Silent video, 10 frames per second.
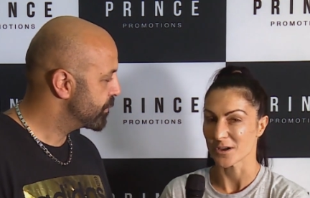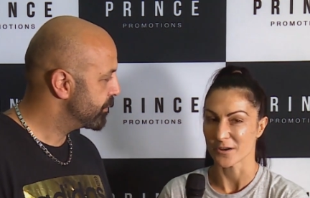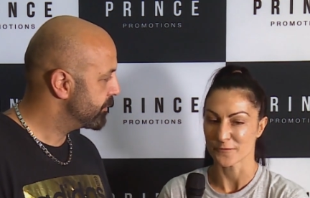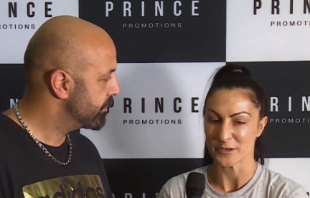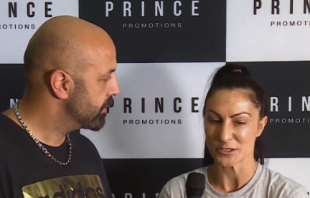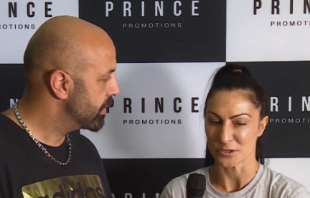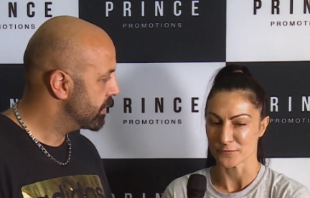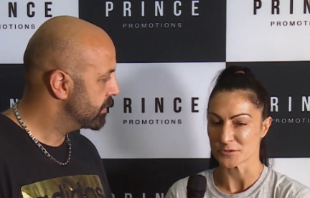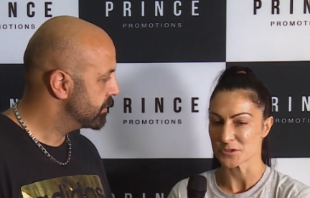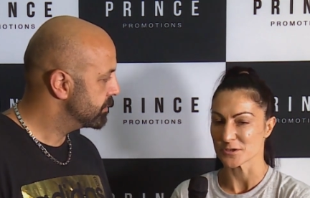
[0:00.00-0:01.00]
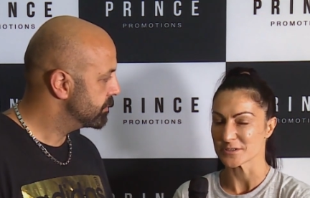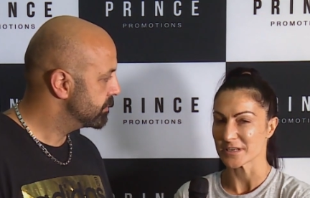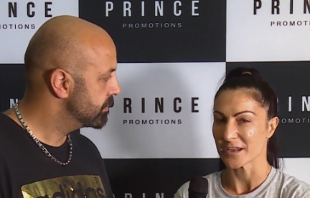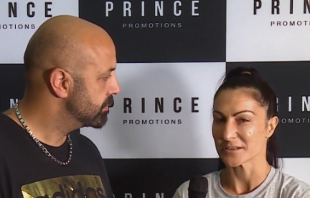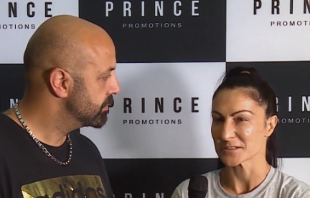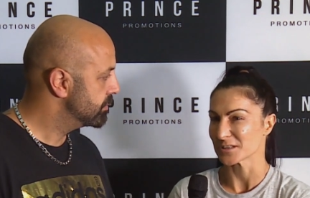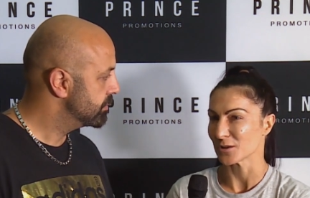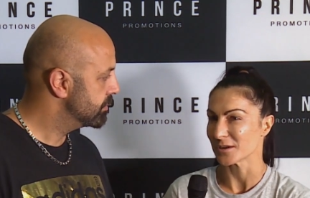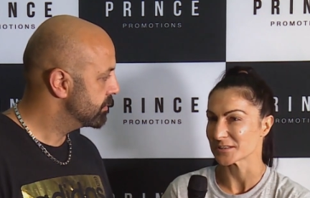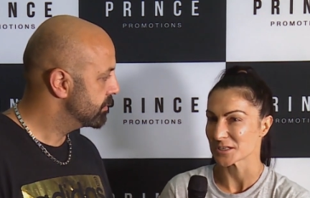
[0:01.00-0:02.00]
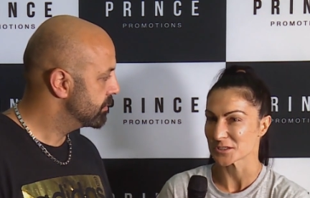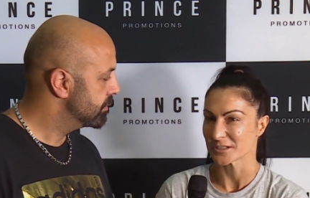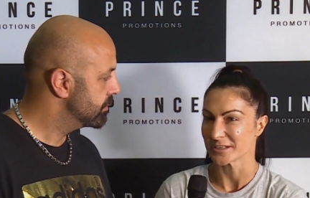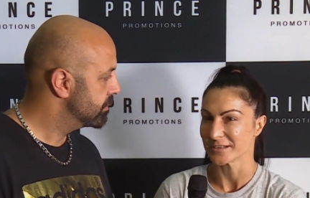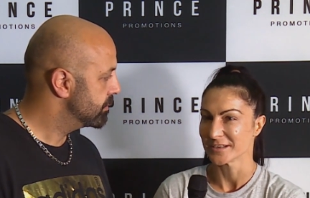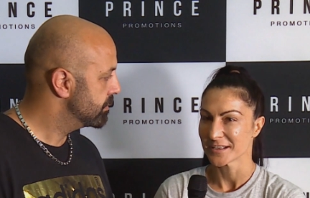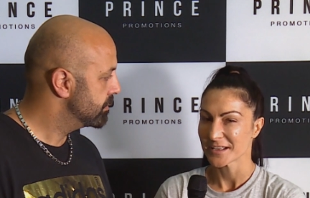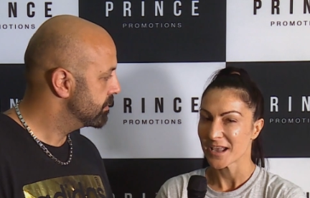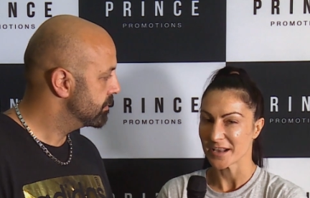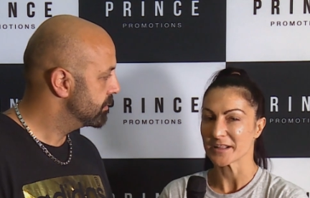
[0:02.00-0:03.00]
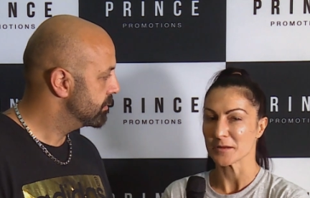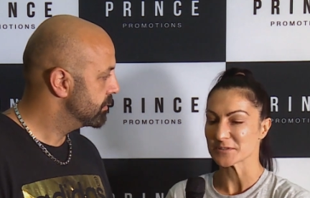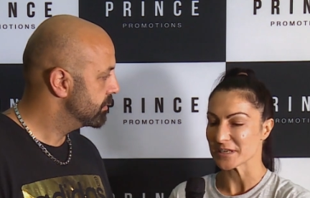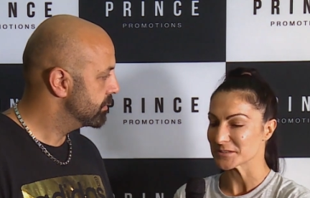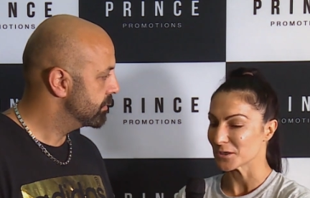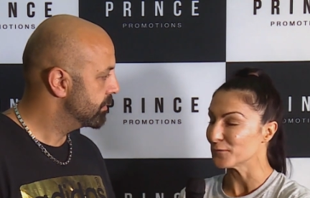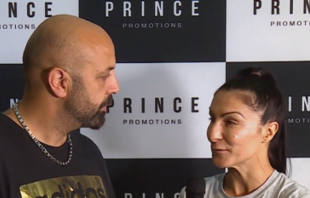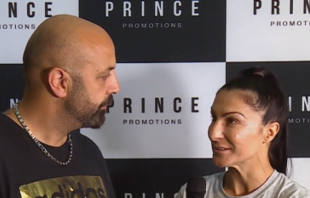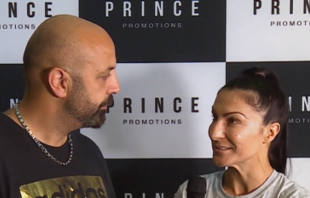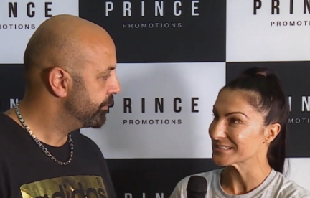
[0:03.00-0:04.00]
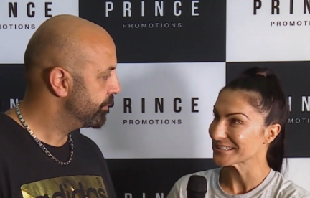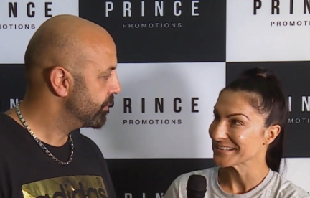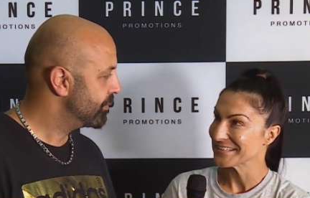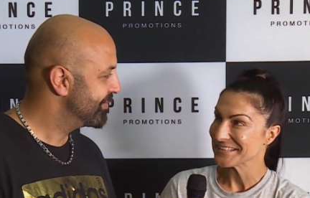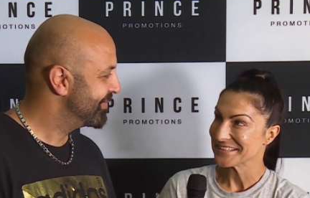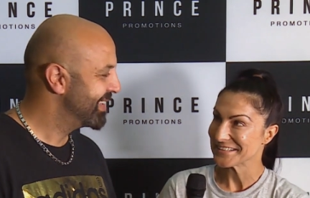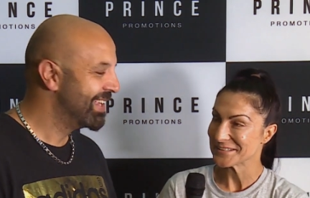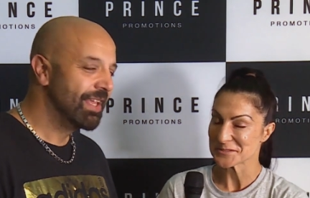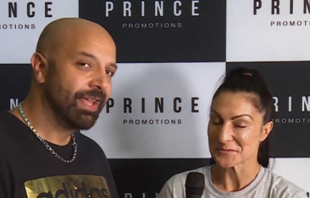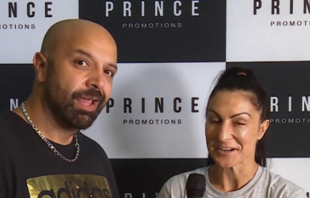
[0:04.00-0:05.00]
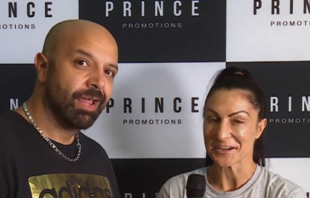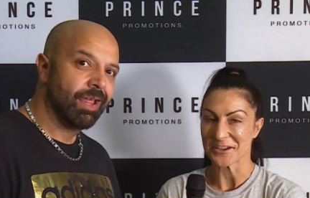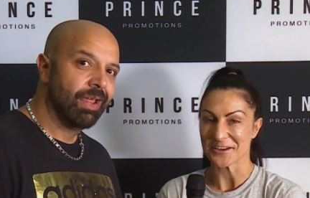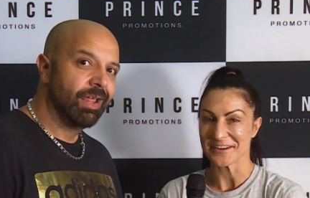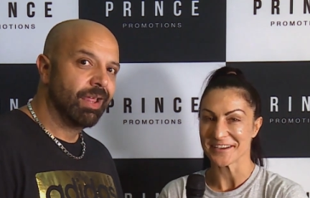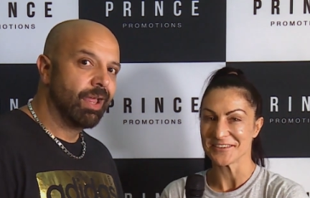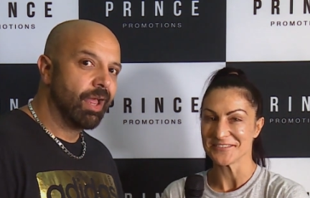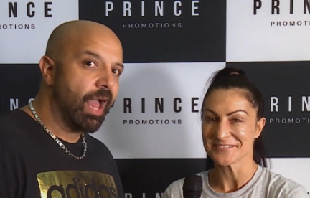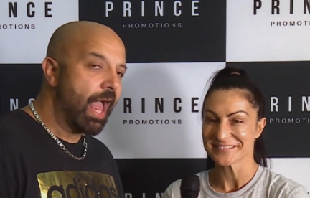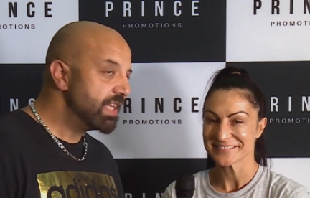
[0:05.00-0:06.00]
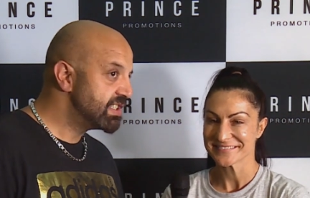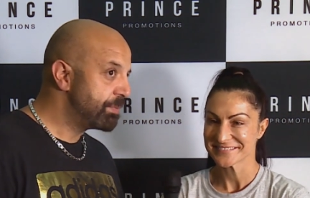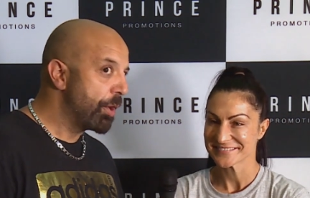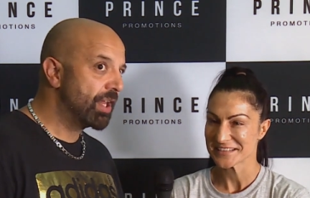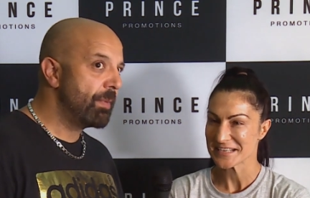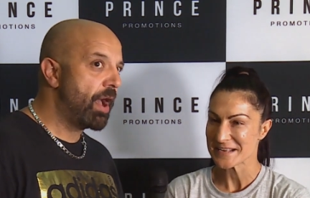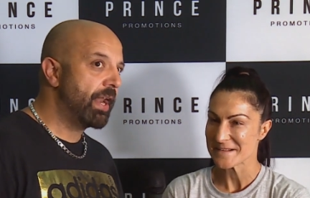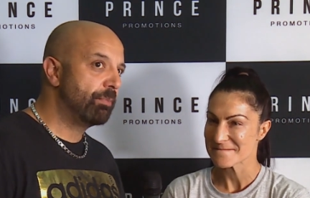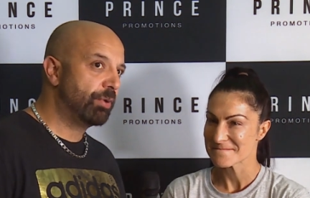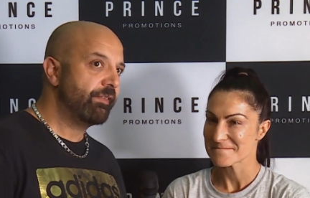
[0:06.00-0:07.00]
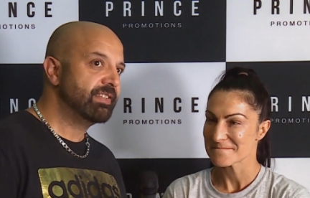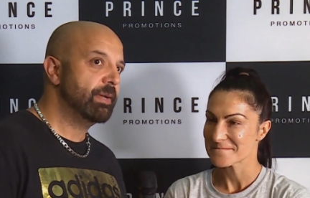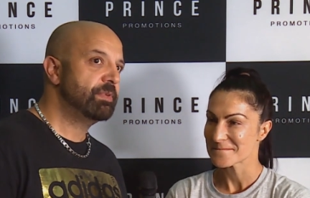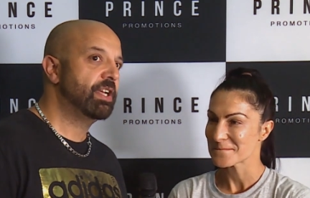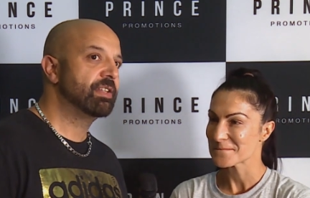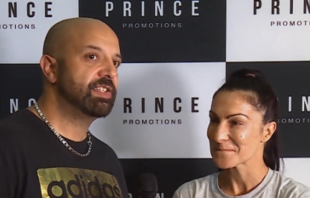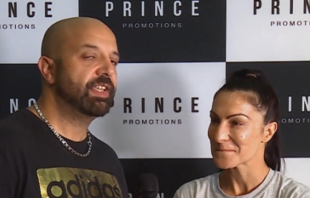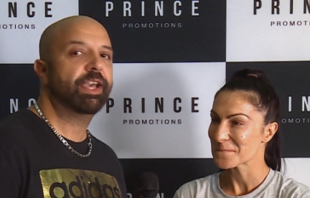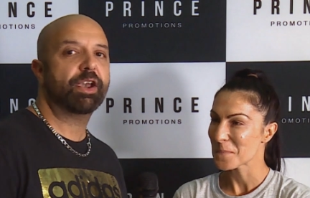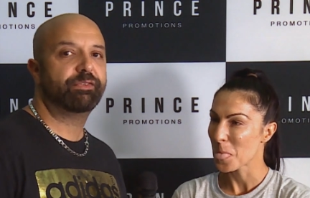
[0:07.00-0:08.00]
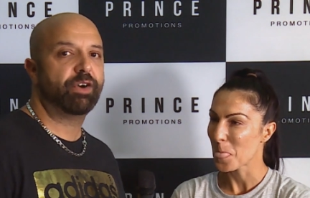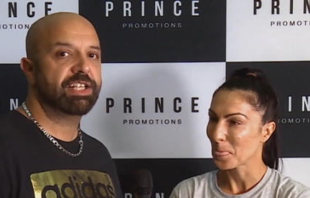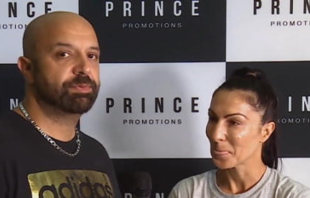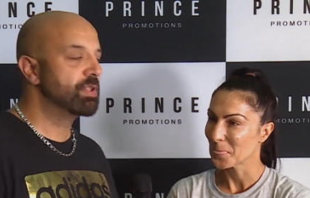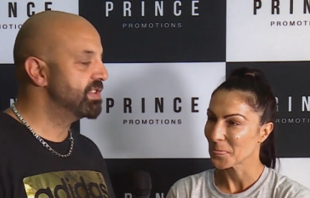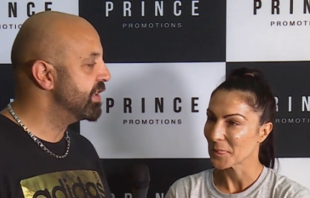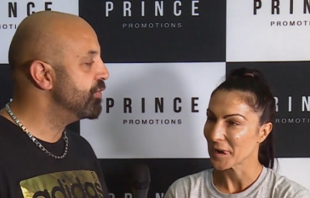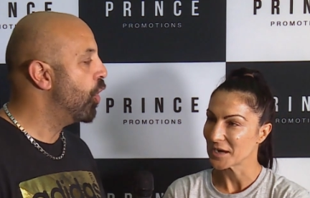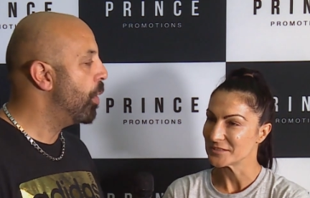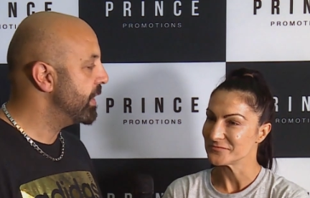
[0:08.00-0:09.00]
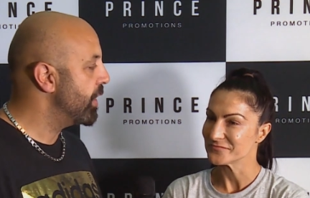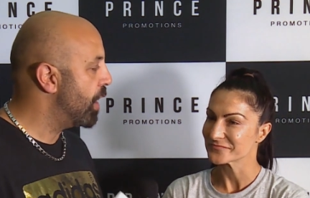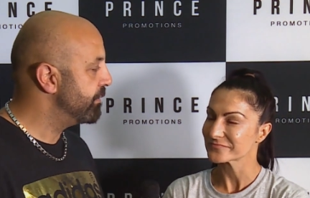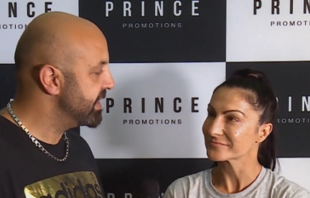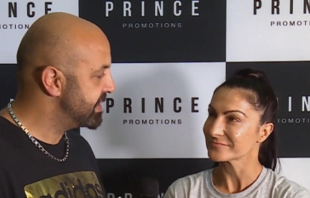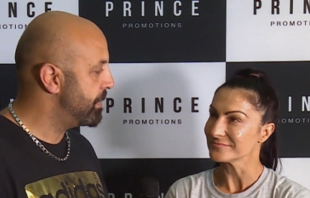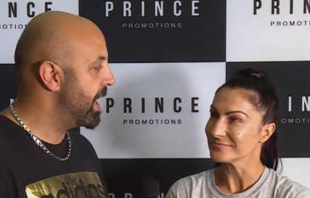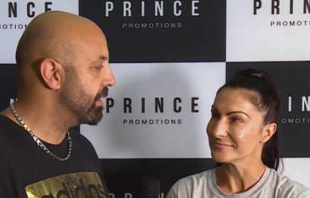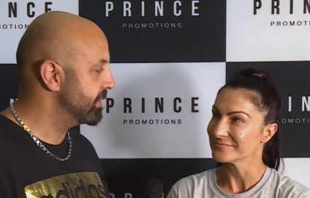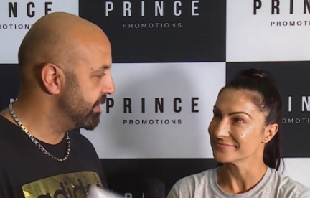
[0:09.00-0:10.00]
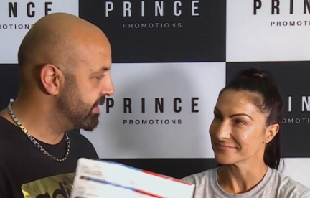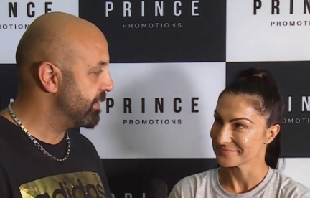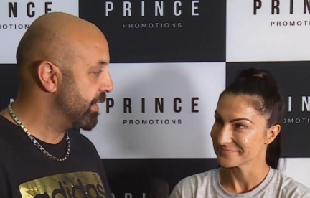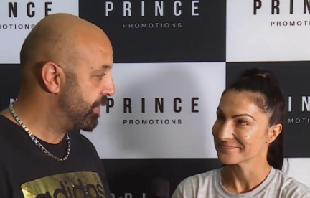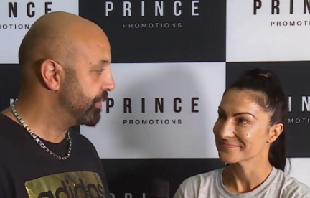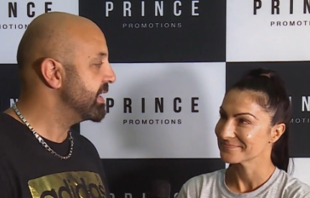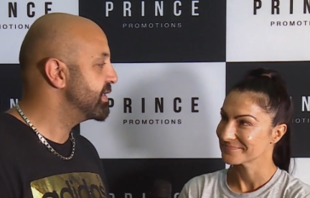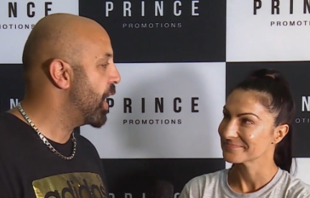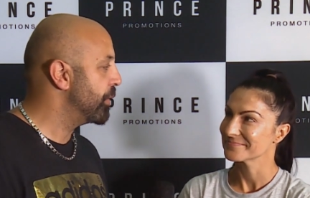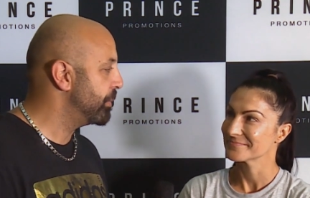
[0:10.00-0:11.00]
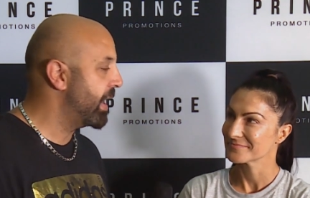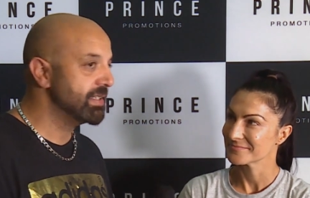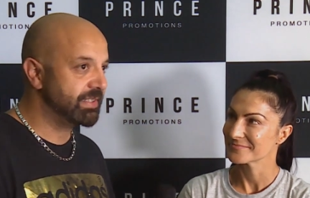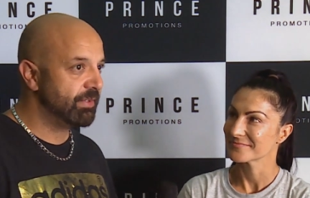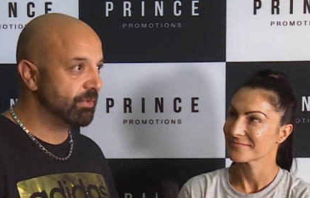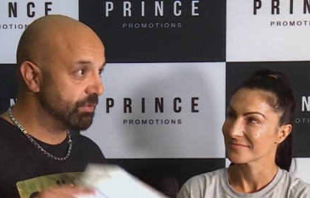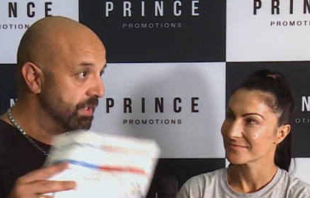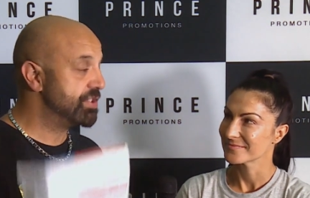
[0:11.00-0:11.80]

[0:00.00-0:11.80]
Speaker 1: I finished off on Tuesday, just a light session, and had a couple of days off, and yeah, it's ready to go now.
Speaker 2: As spoken about on our previous episode on TKO Fight Sports, the enormity of this bout, the, the, the three title bouts, and the